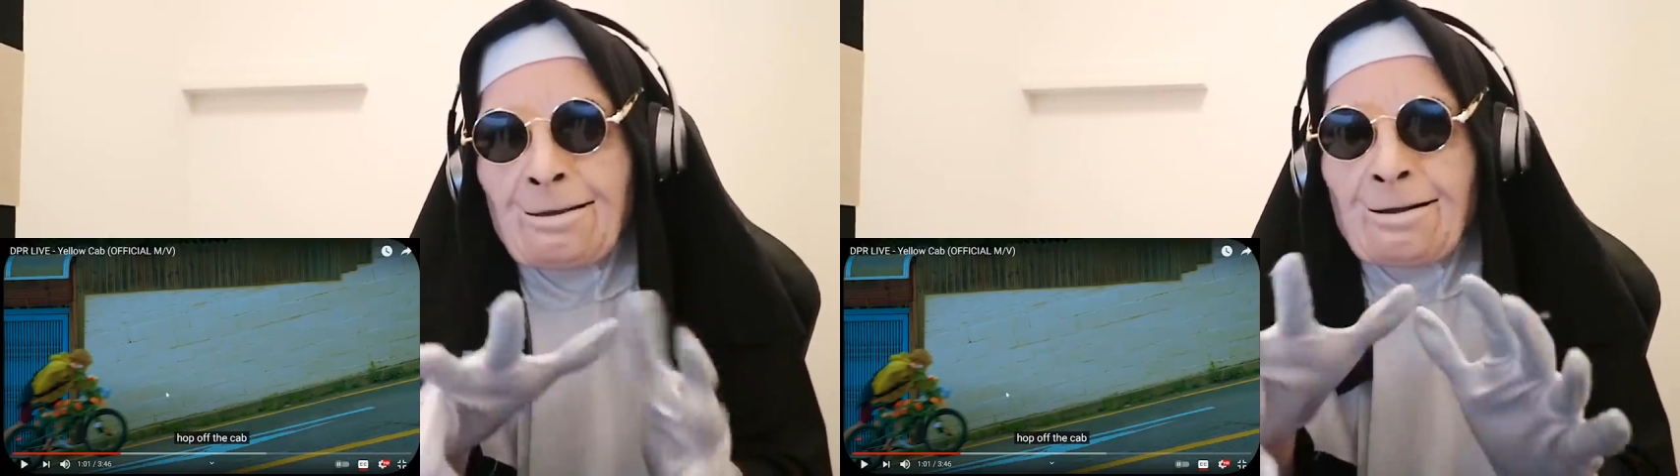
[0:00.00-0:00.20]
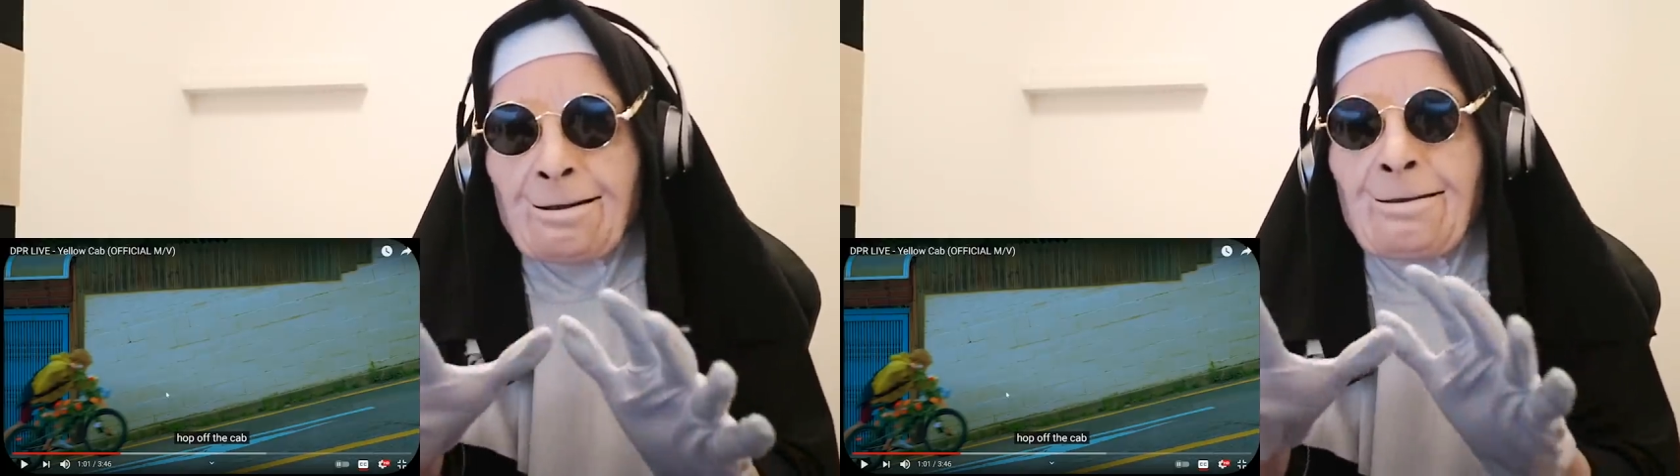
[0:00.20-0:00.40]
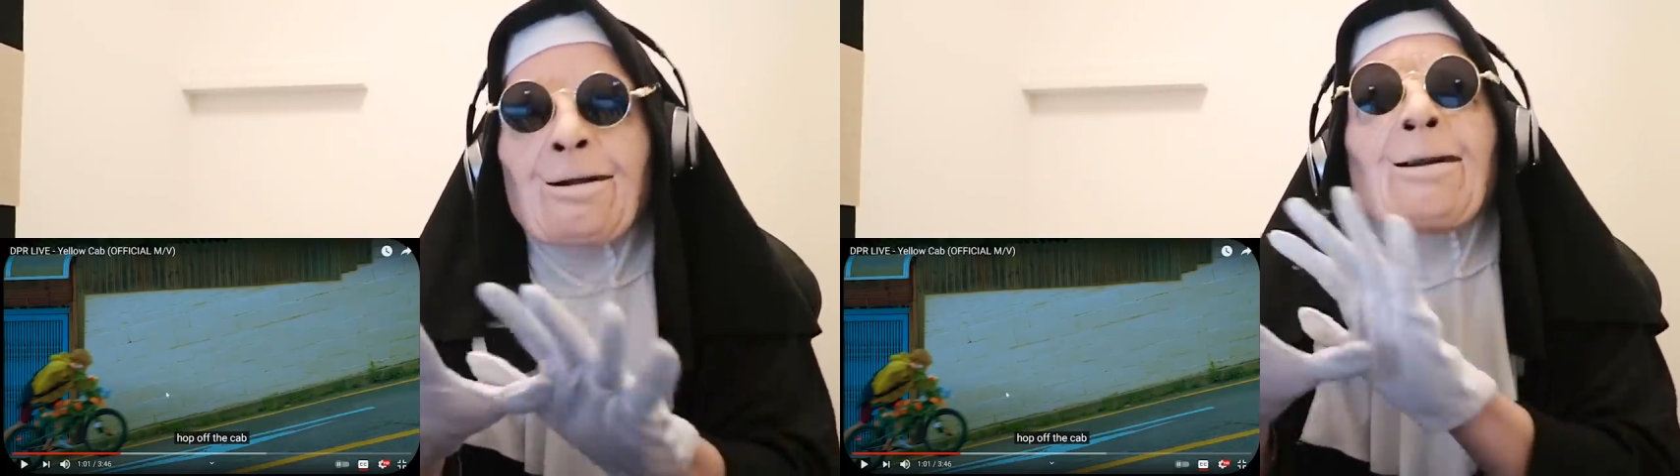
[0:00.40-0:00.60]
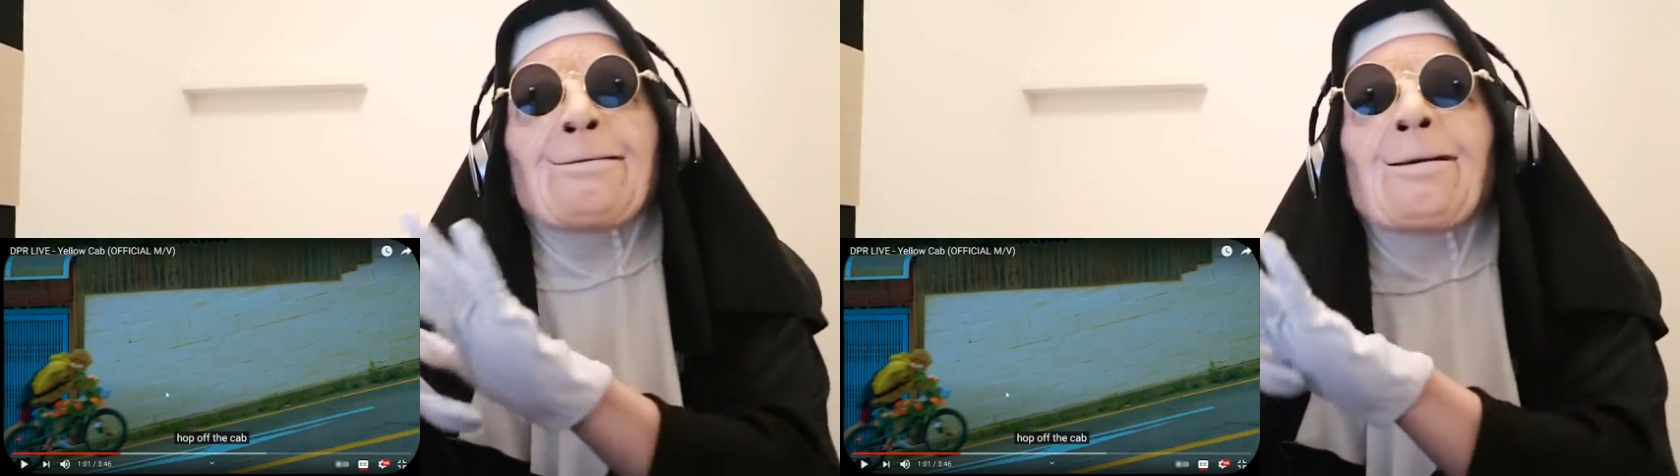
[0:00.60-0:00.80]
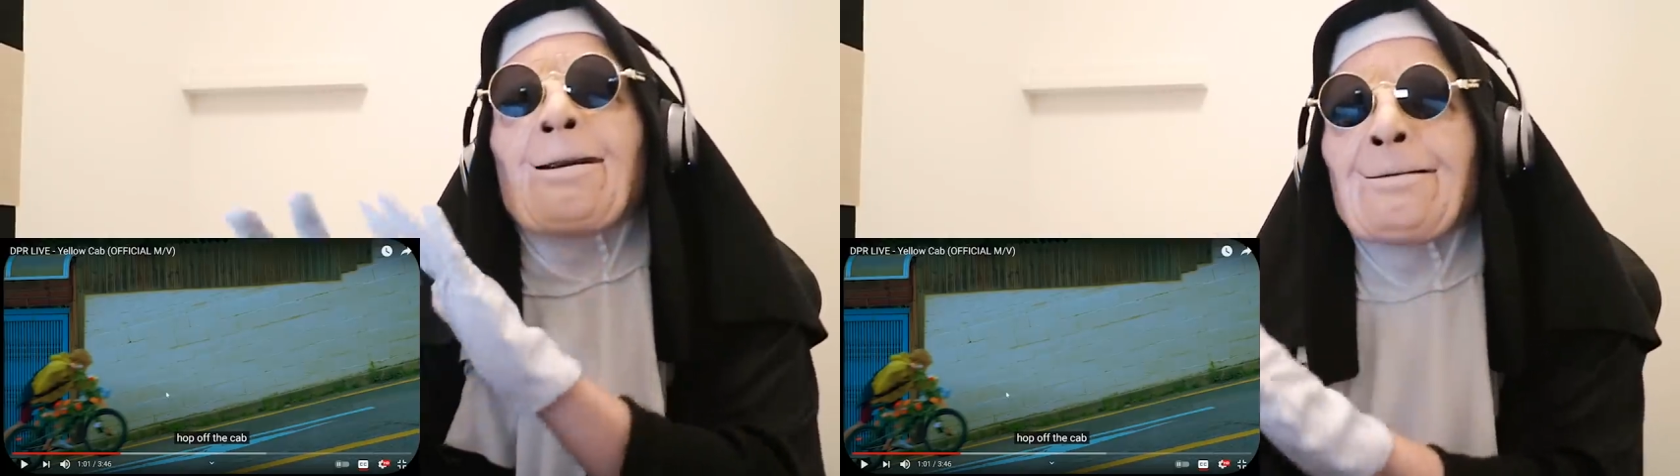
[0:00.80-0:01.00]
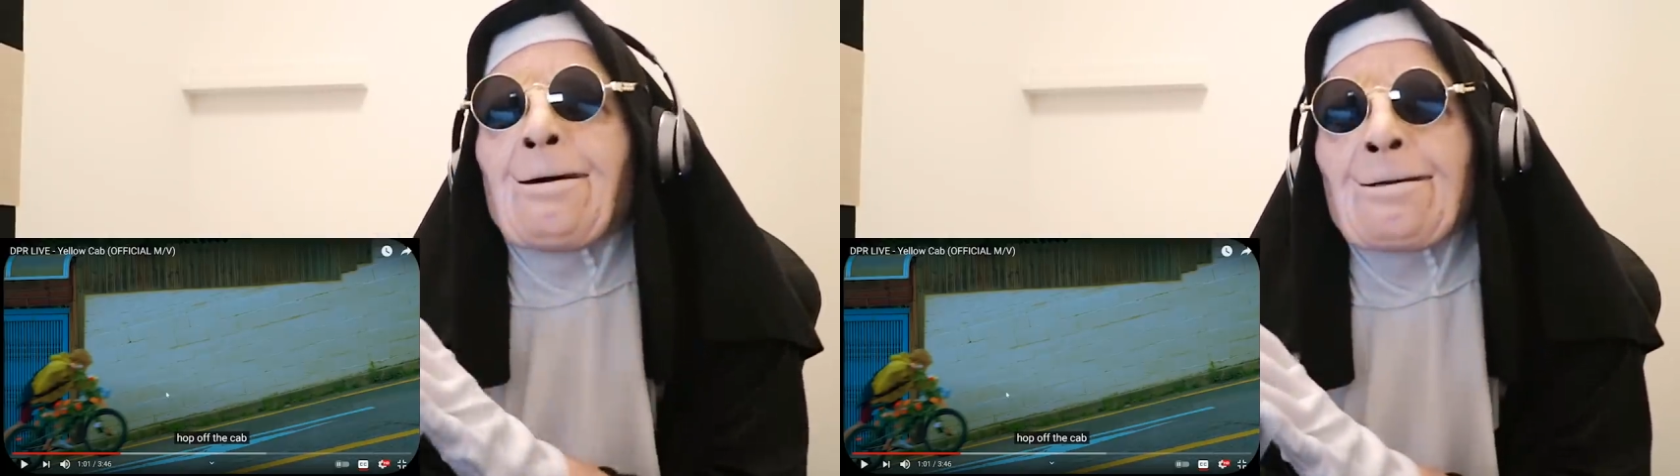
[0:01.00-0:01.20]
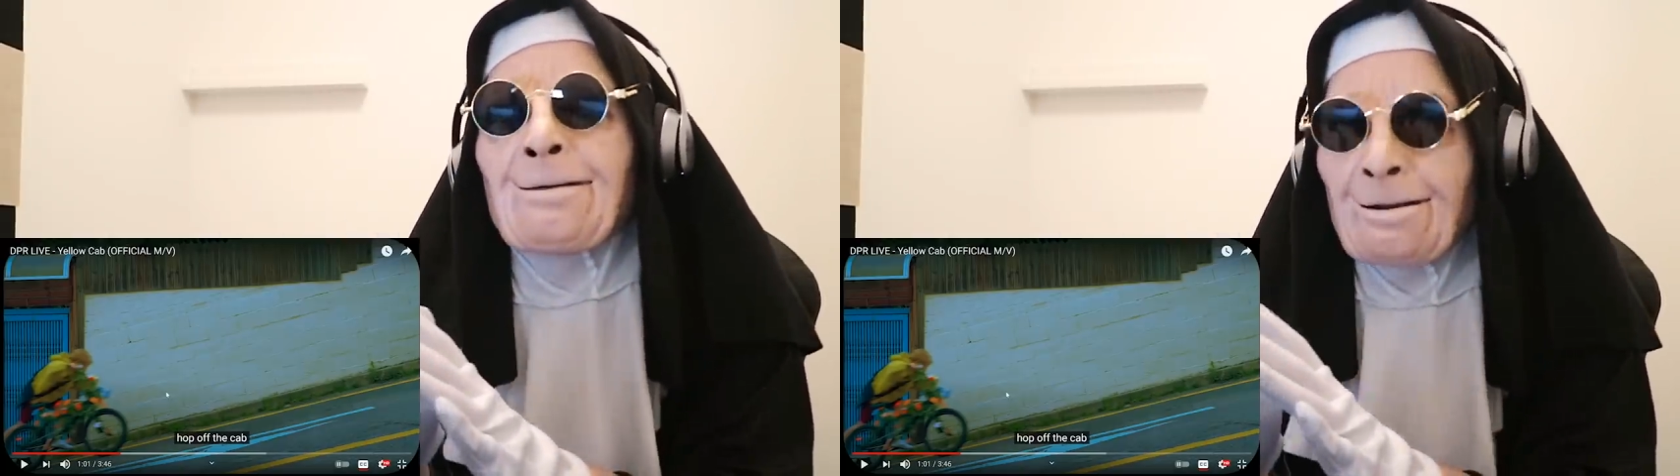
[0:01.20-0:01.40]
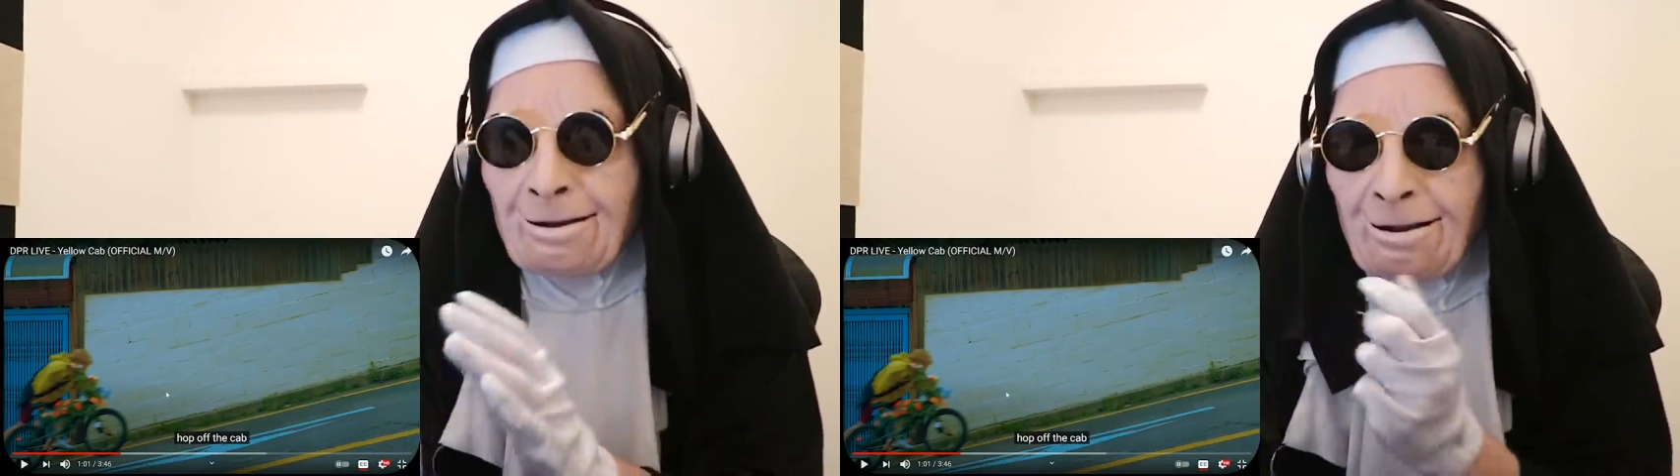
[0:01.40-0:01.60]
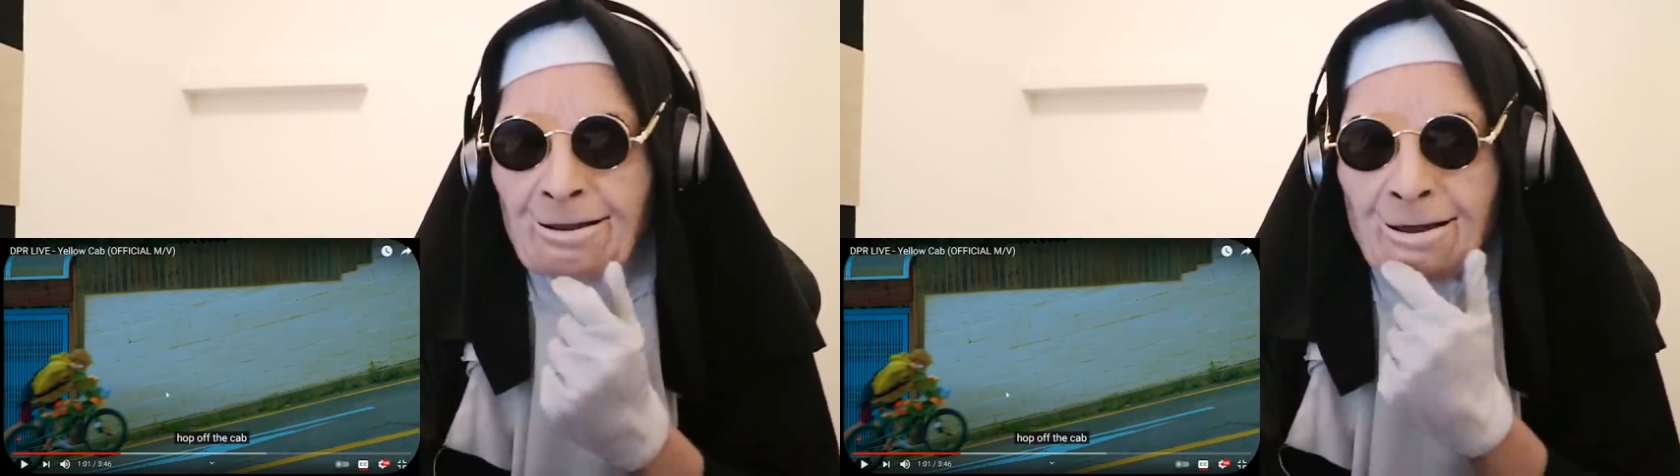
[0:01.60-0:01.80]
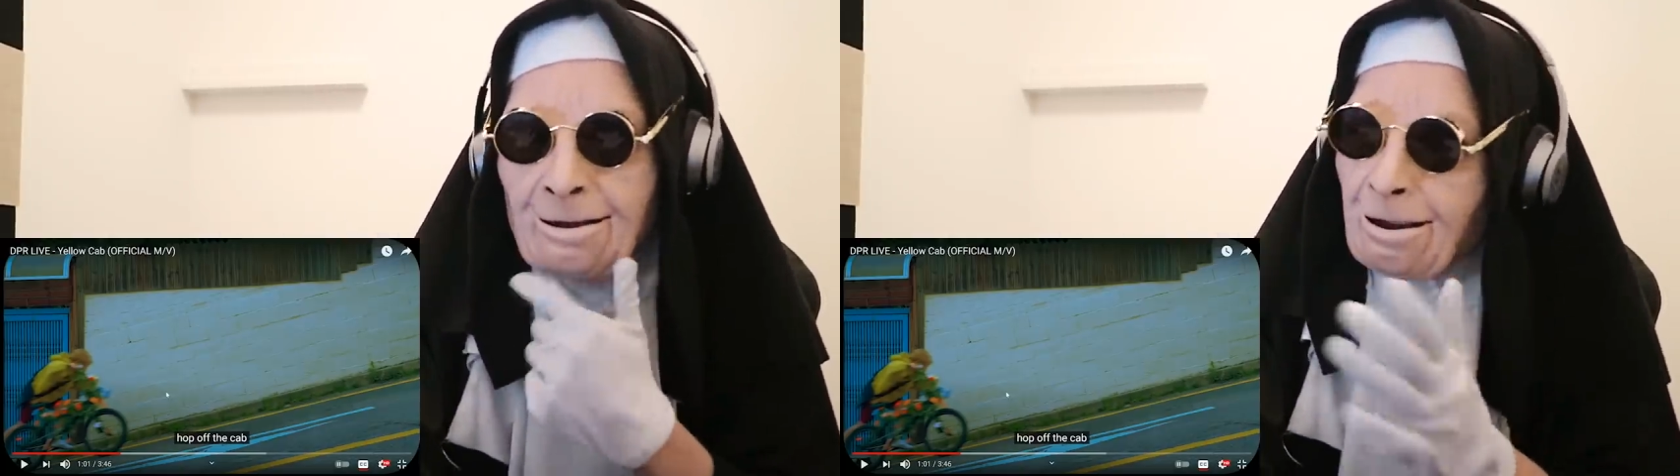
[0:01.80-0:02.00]
but in a very different department, you know what
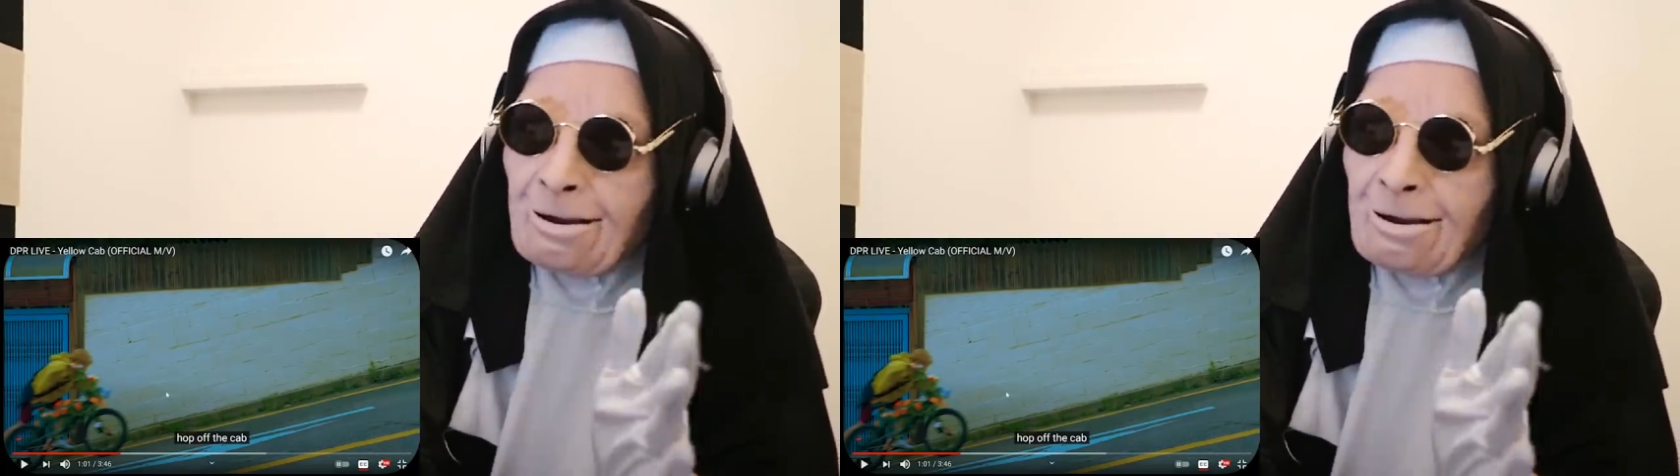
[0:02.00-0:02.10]
I'm saying?